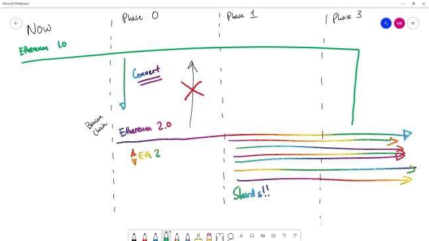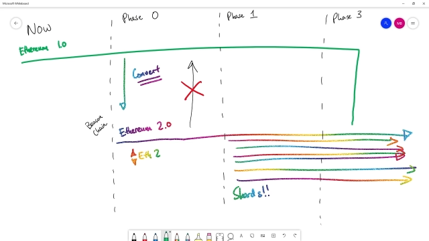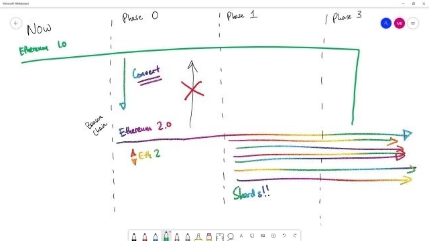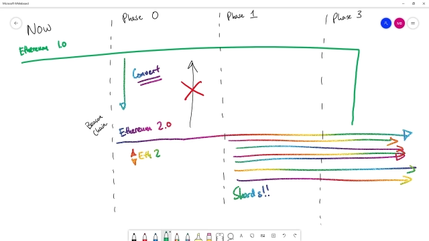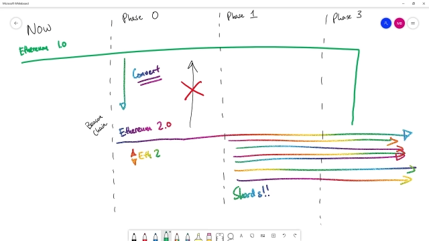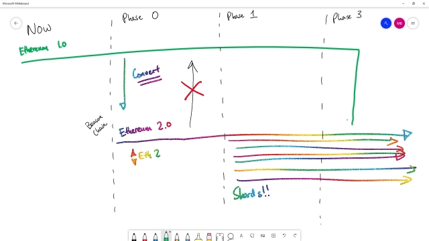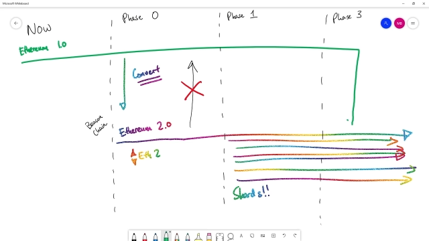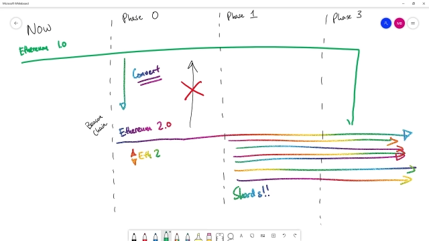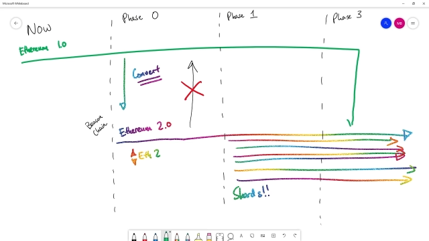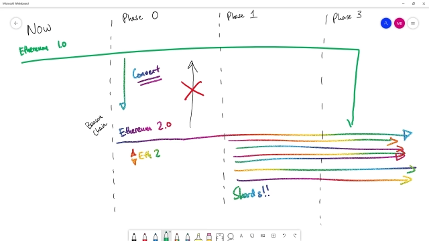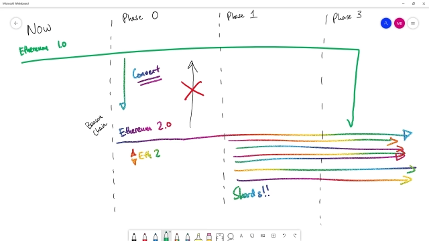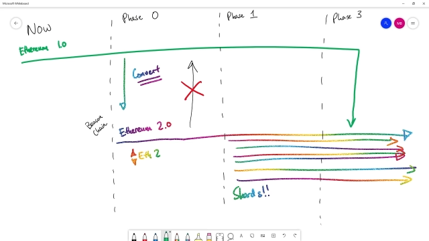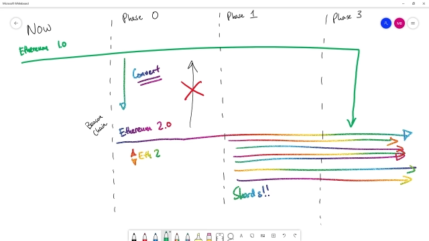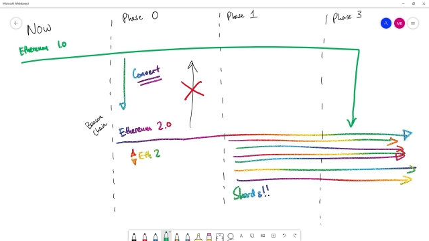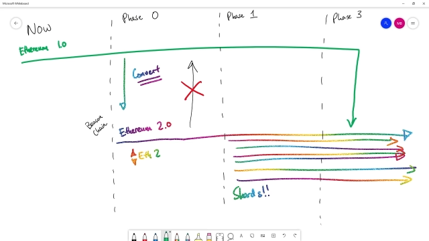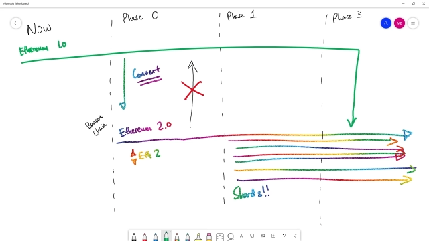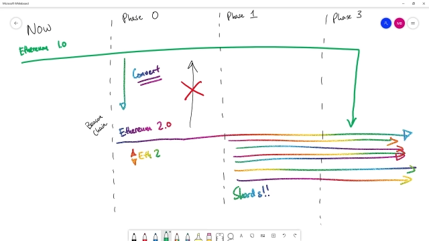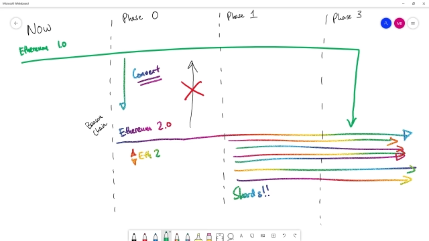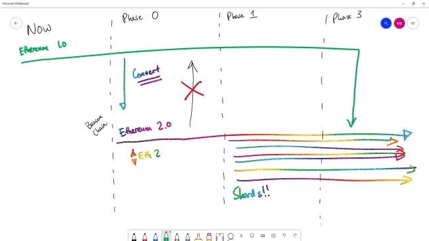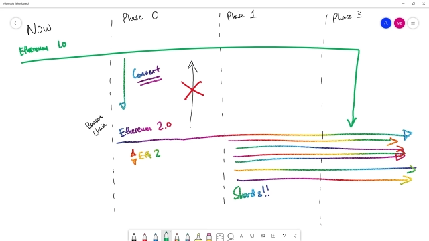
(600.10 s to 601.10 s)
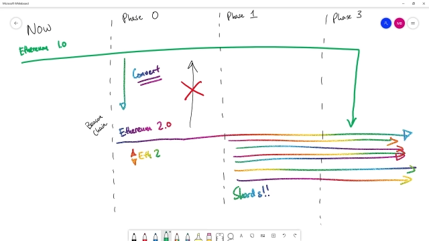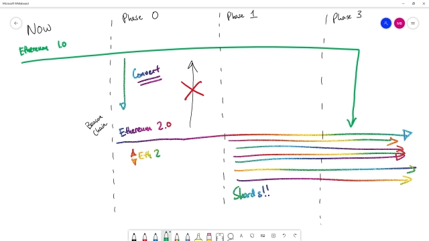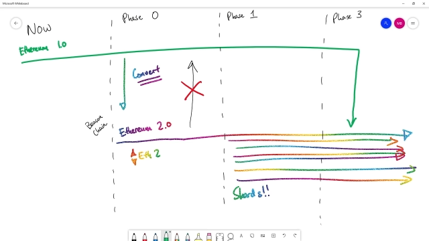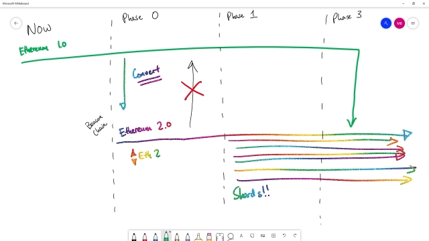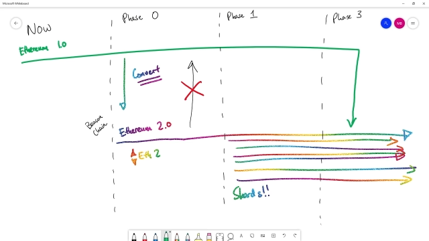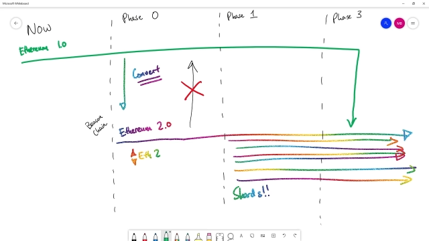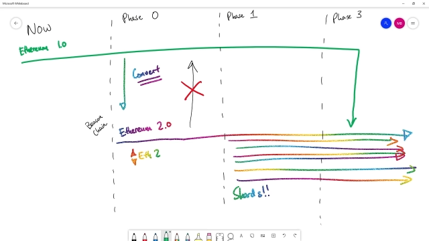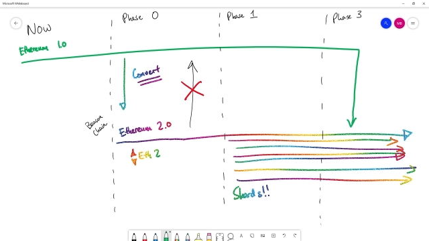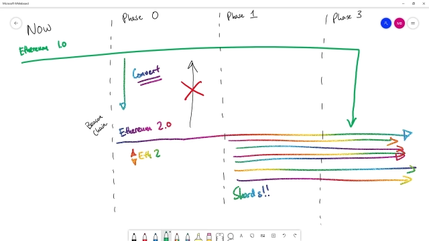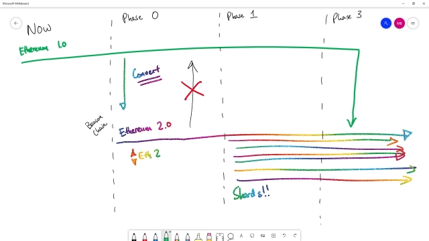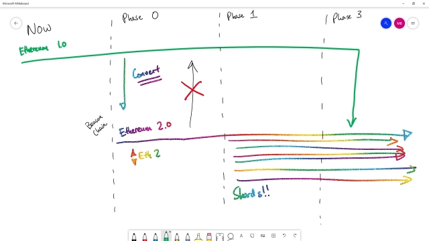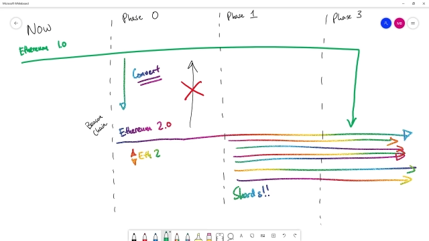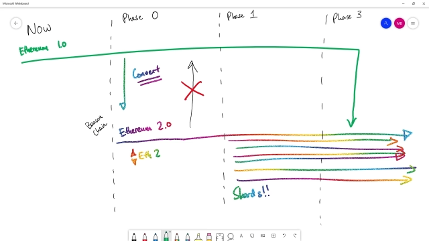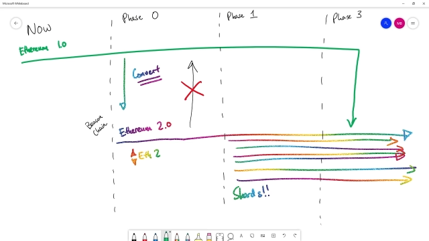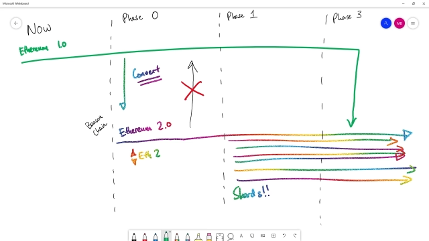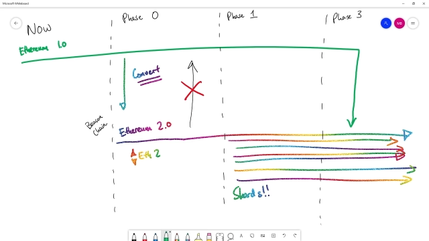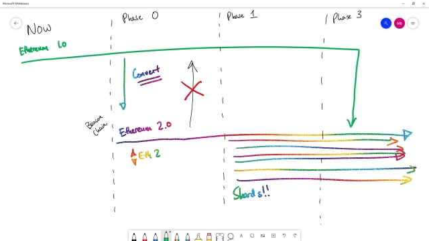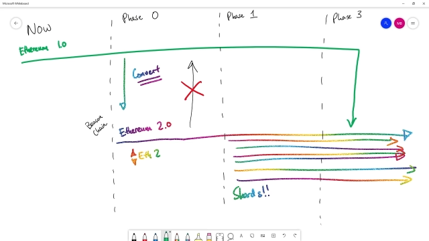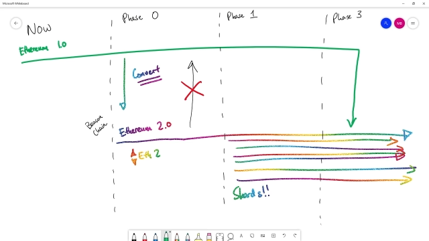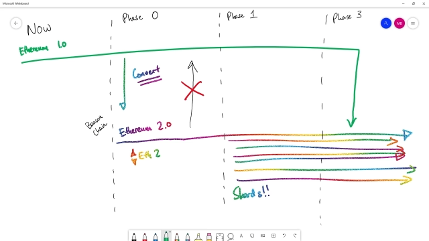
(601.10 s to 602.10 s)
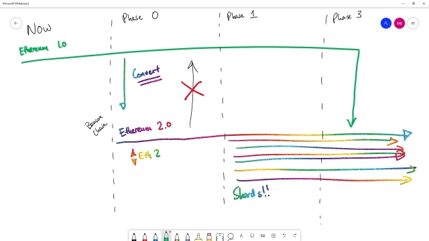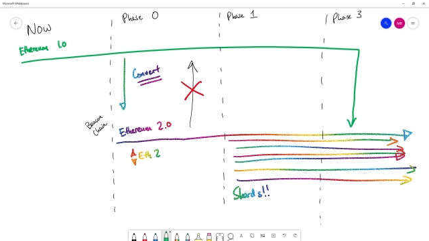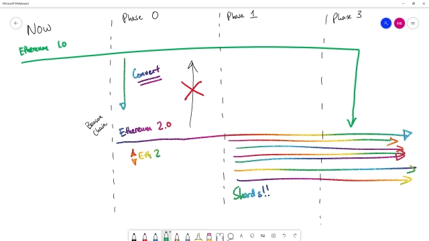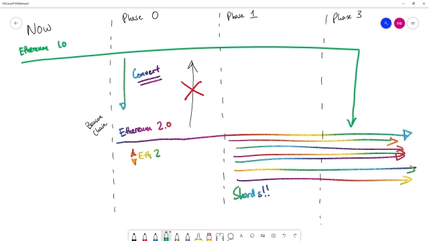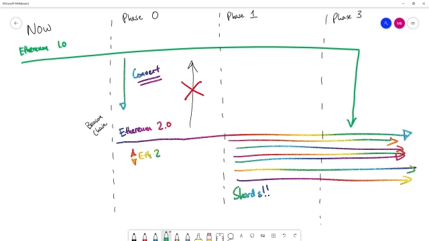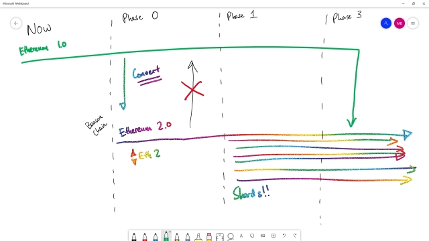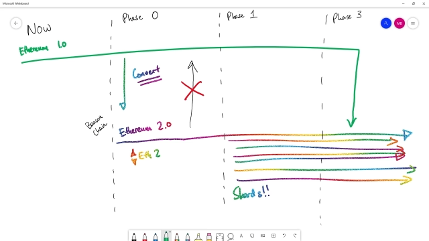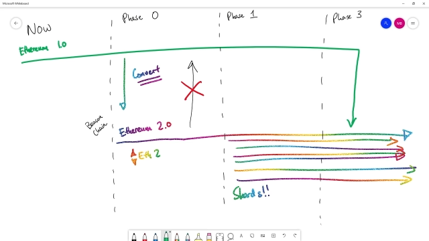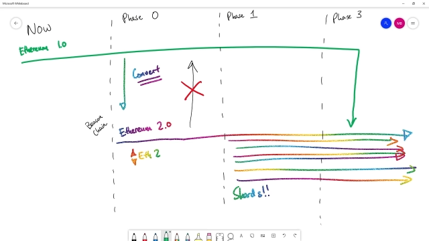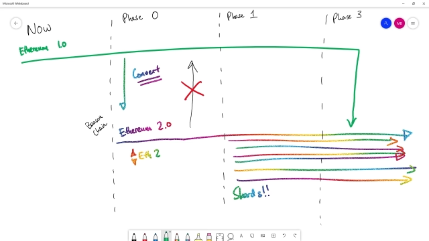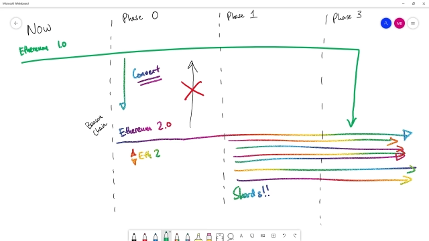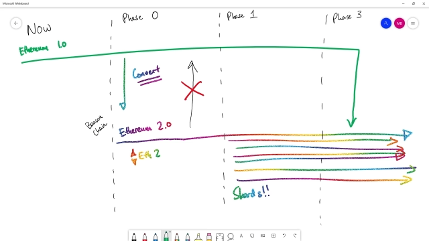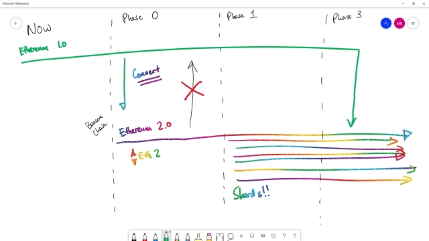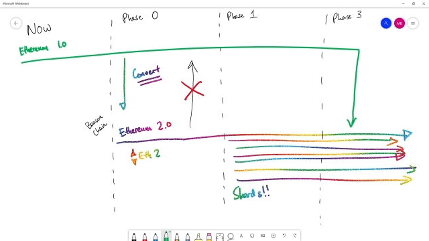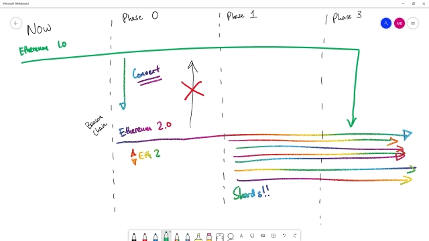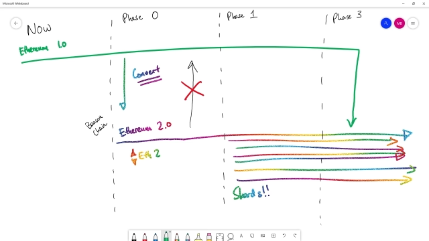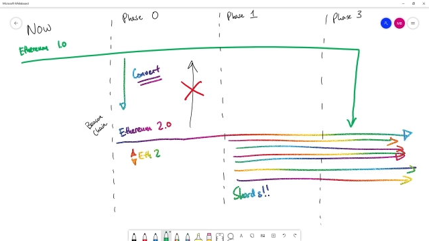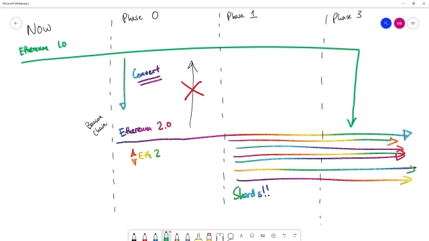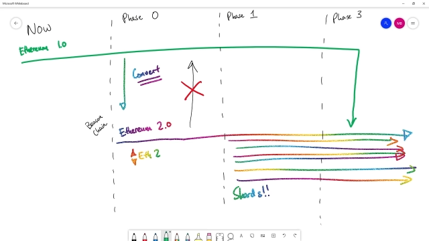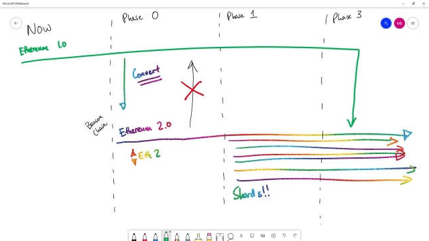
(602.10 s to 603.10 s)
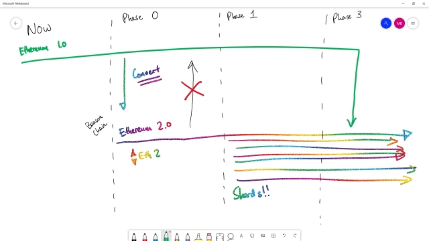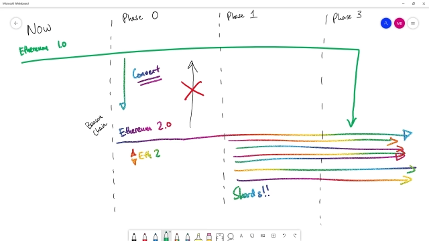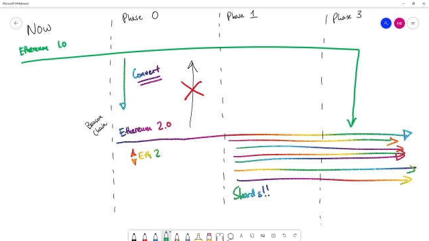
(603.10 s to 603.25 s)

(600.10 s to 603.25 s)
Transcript: Nobody's mouth can be seen.